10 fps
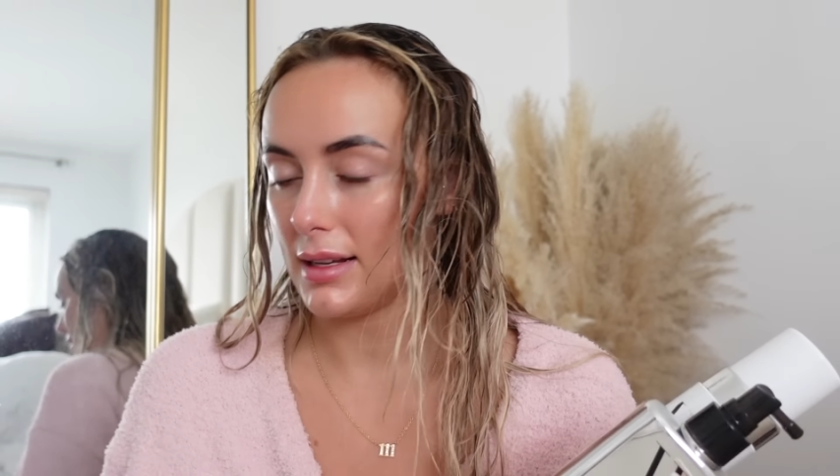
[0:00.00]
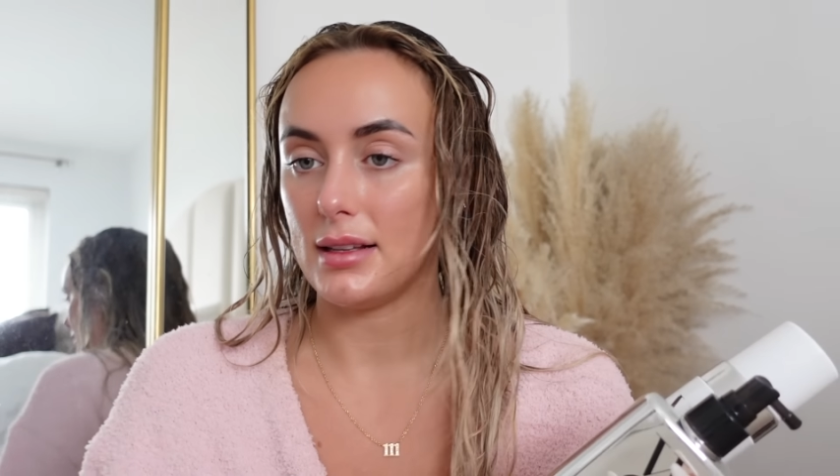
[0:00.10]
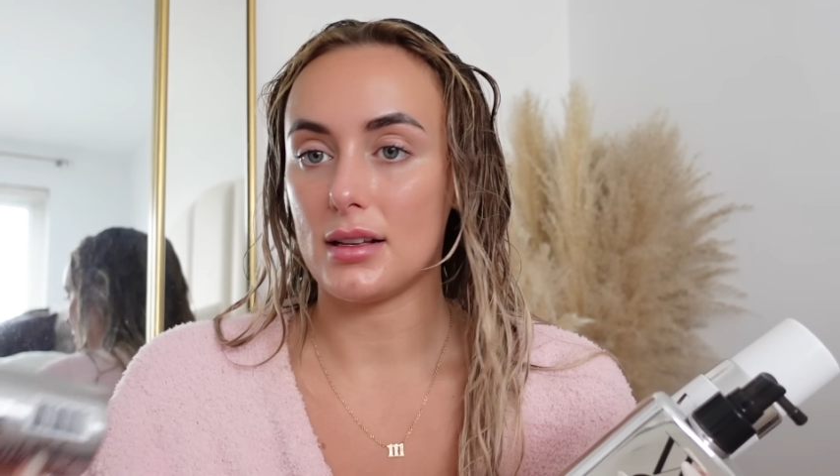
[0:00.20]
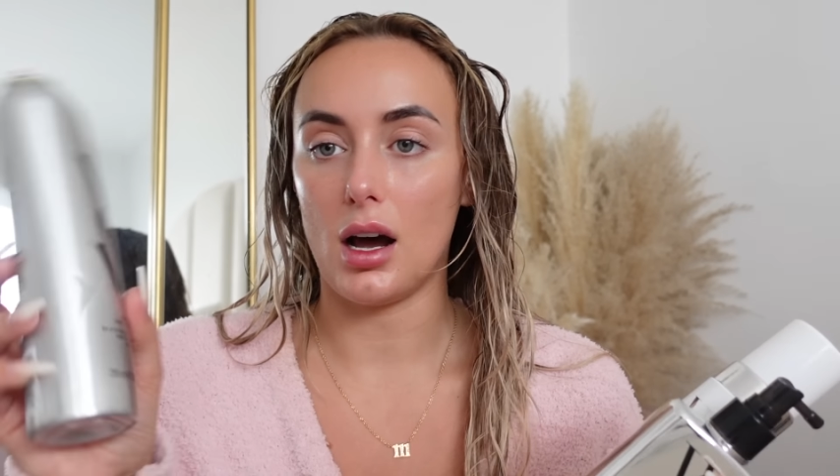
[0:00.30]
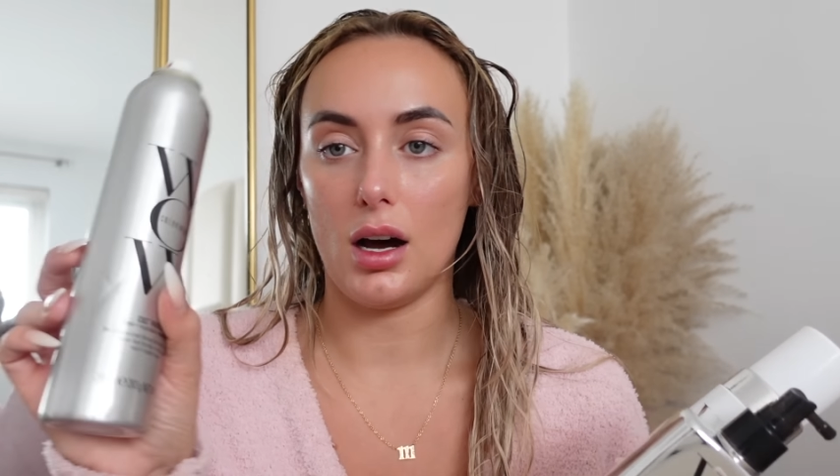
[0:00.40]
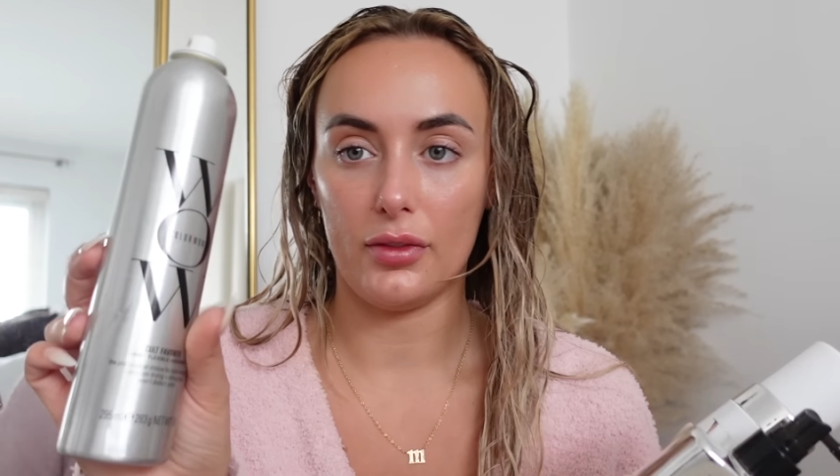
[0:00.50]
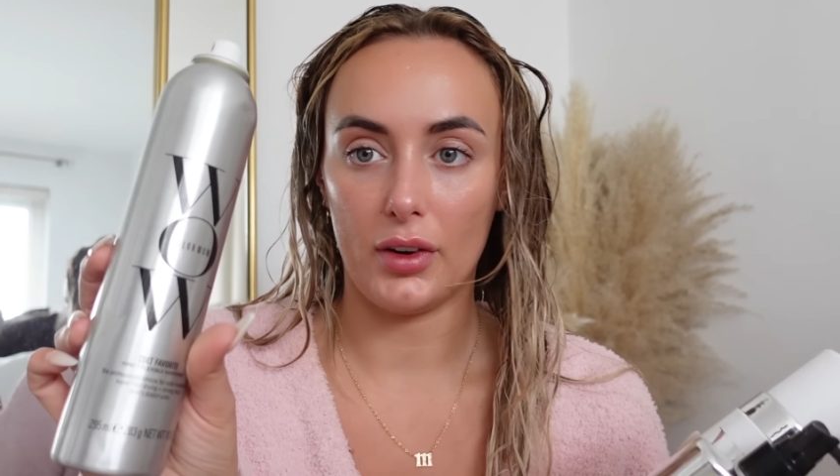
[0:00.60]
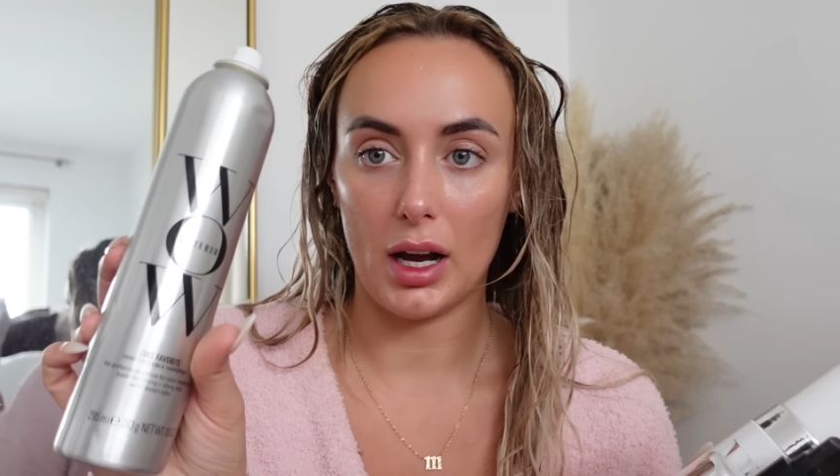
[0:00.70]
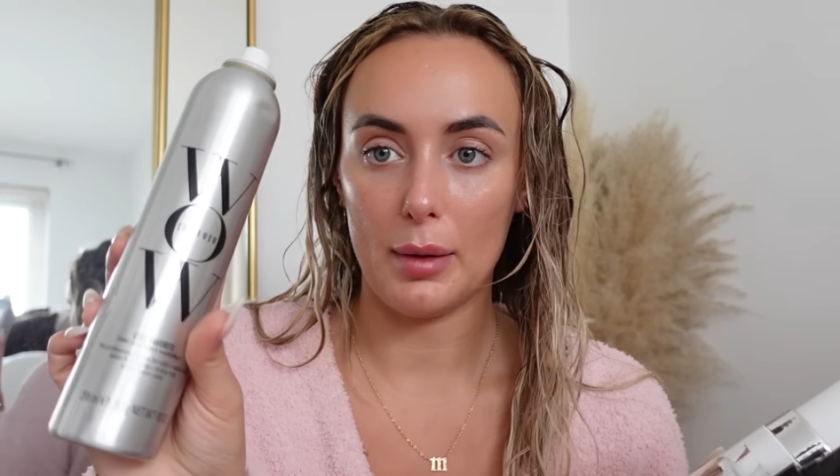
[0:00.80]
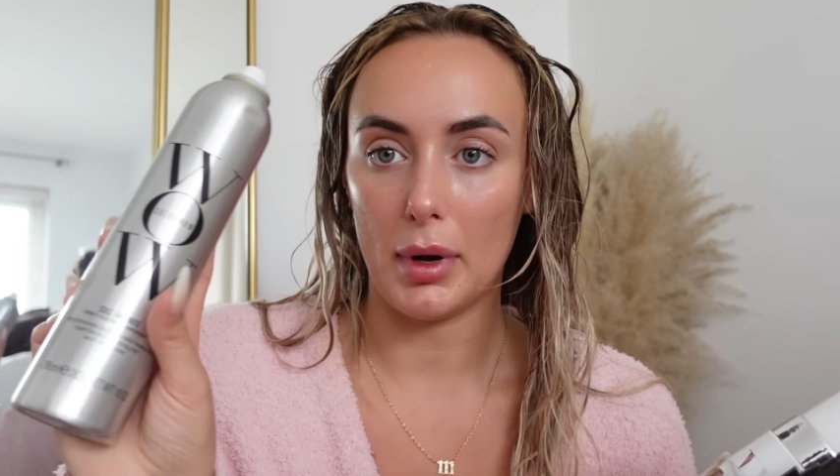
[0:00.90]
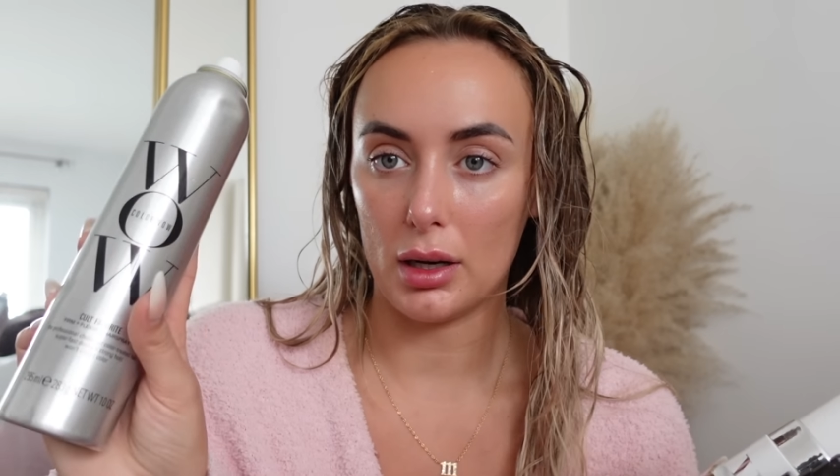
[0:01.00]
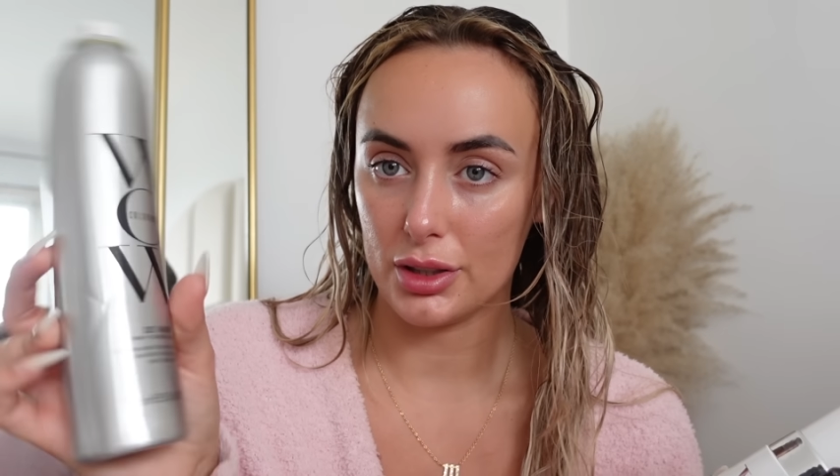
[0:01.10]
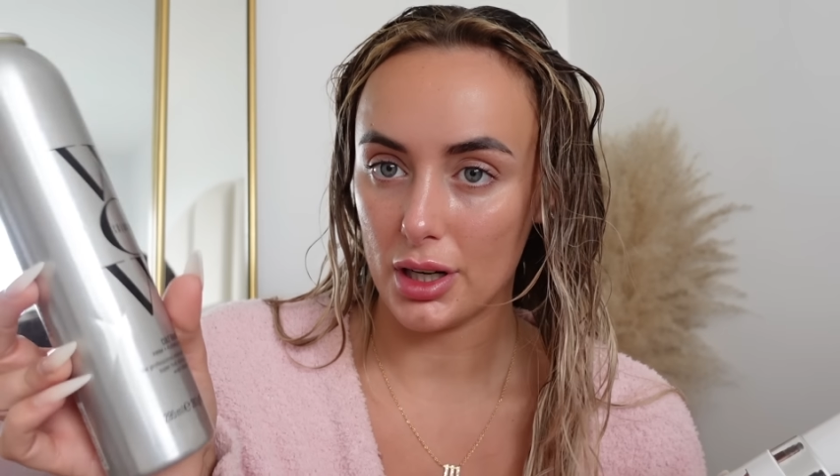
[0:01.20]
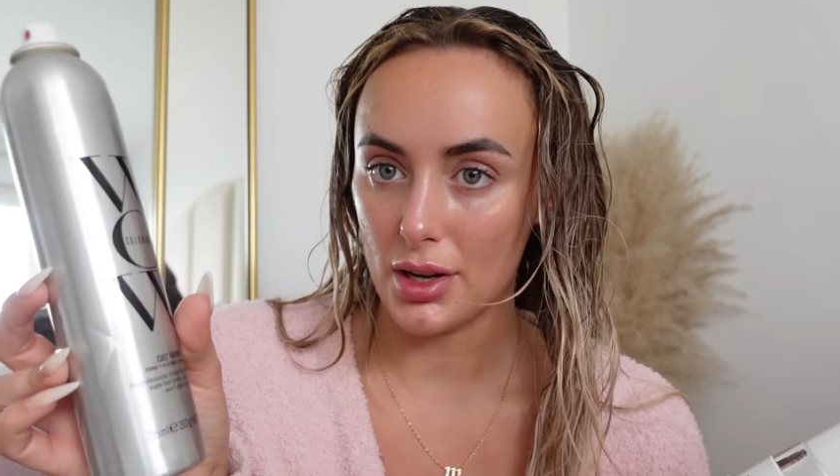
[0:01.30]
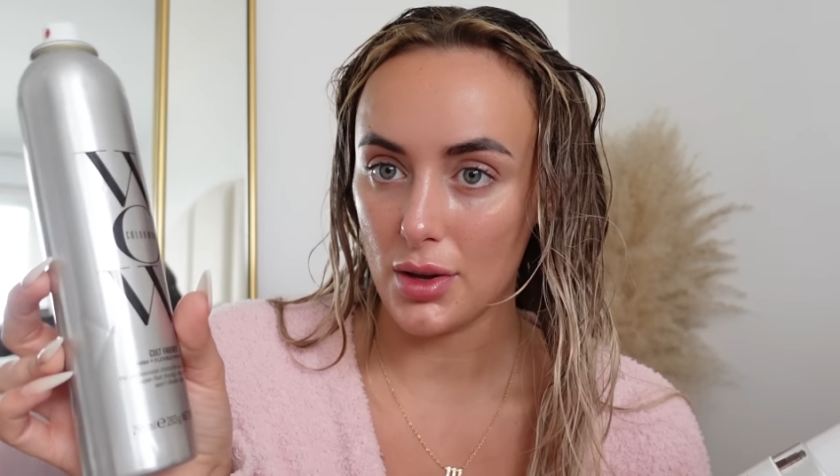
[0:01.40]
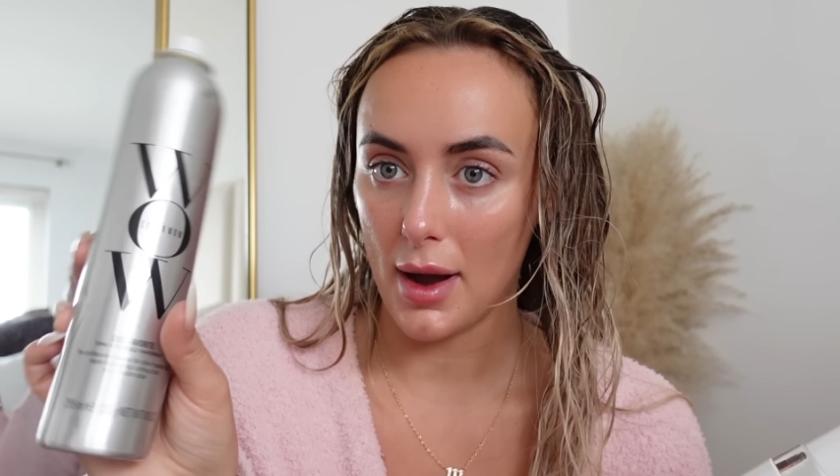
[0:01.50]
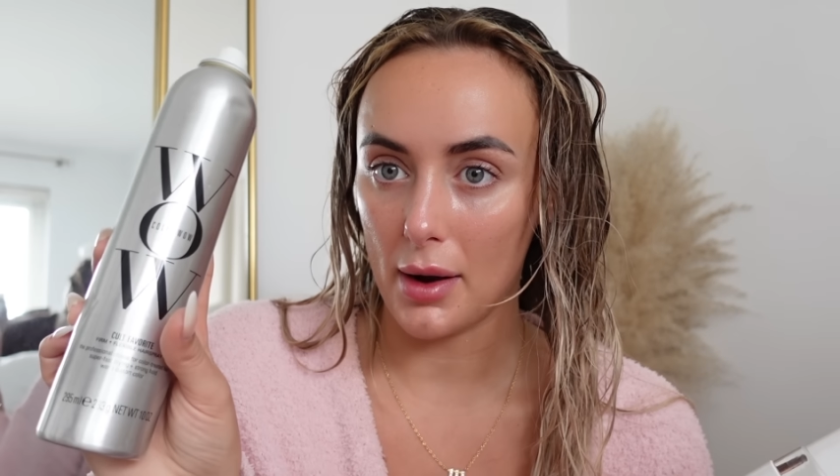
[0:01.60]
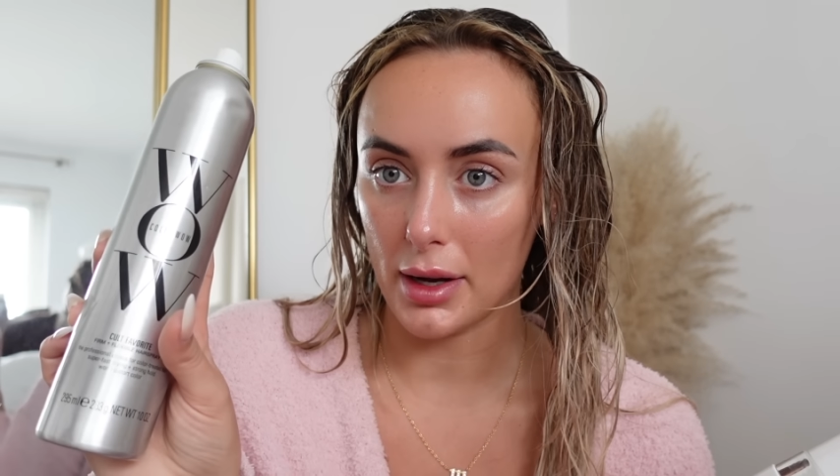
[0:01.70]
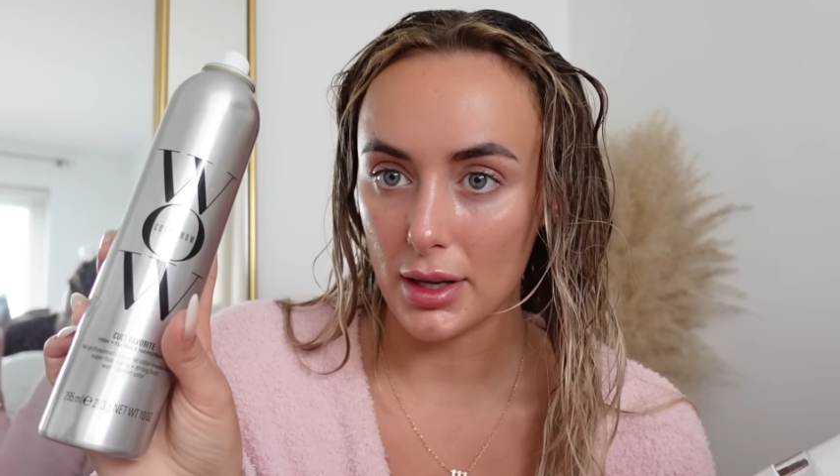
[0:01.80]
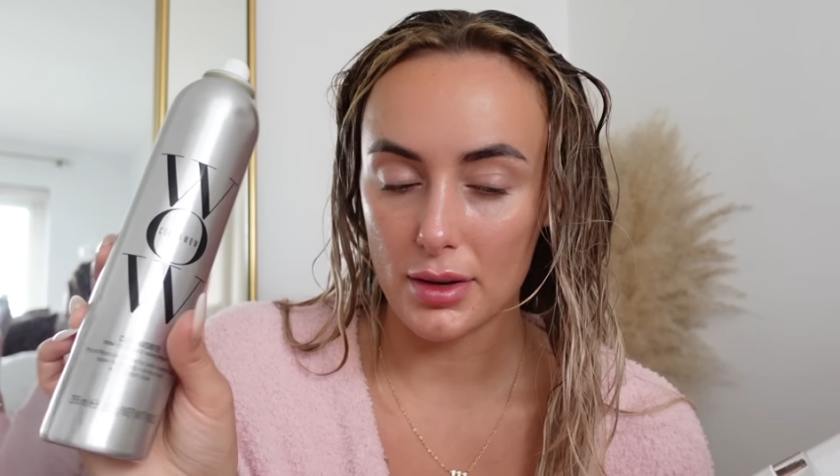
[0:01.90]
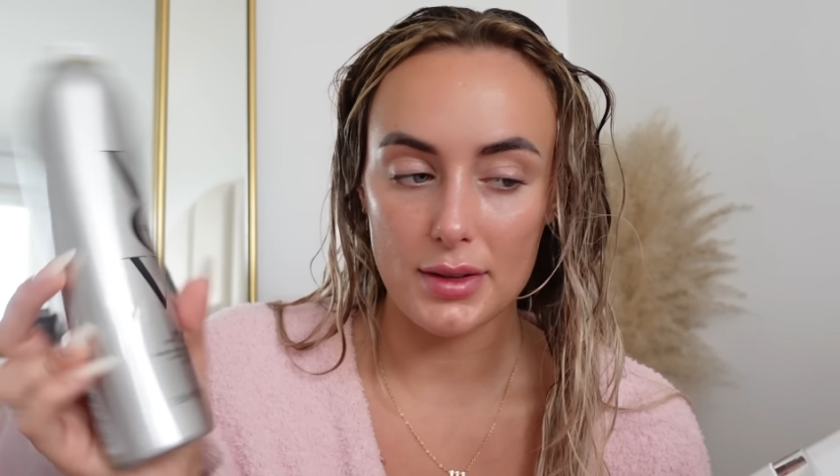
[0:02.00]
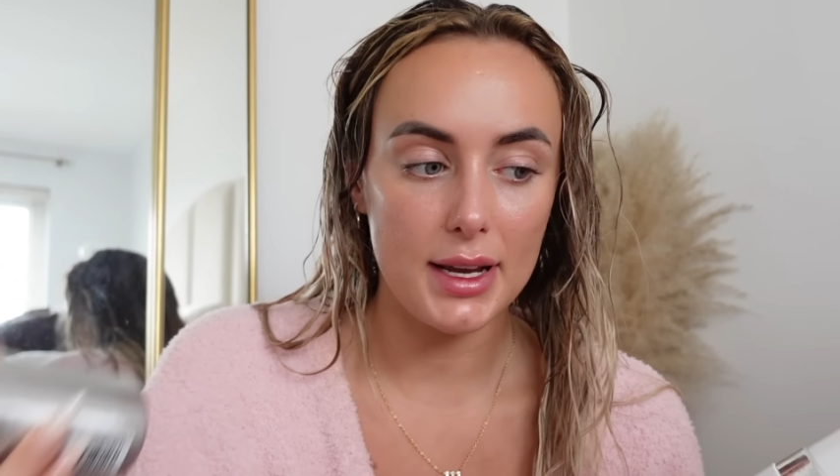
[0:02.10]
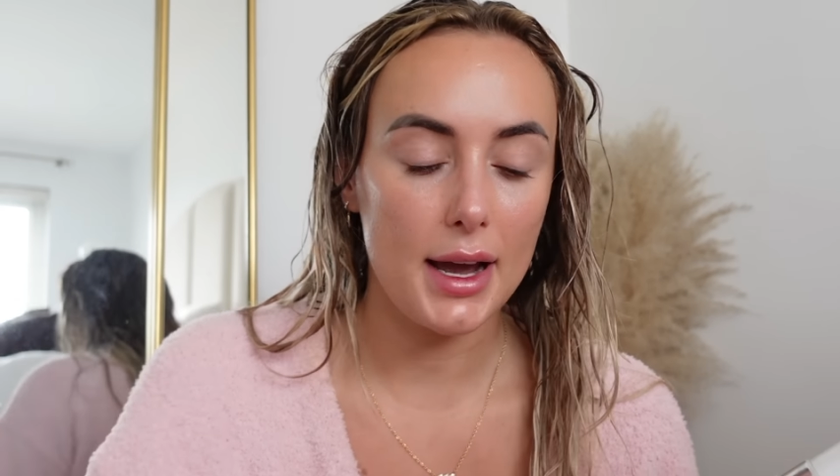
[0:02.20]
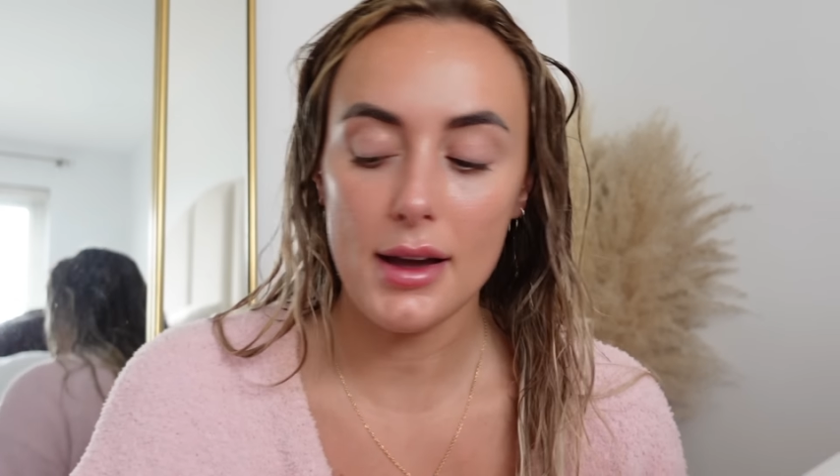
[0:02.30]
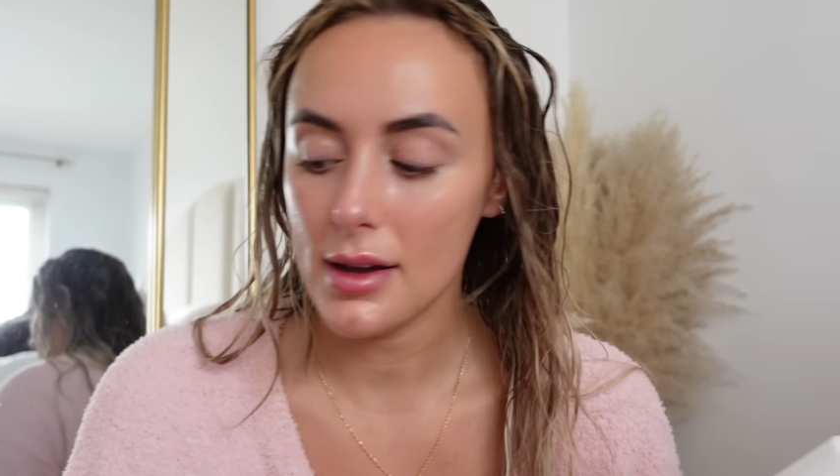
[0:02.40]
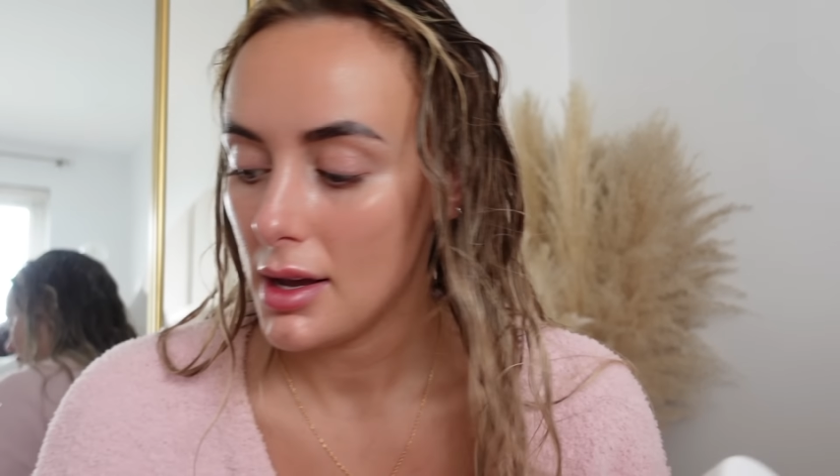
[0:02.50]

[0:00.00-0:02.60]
is after, but I'll show you how I use it.